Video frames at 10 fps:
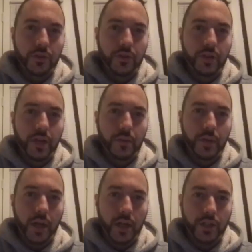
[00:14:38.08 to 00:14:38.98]
your time with
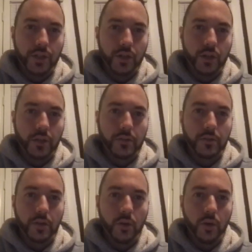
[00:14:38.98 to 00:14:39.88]
Coginchaug, and you
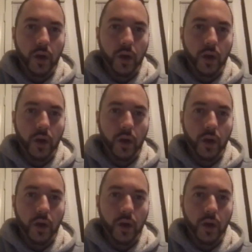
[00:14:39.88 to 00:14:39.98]
know,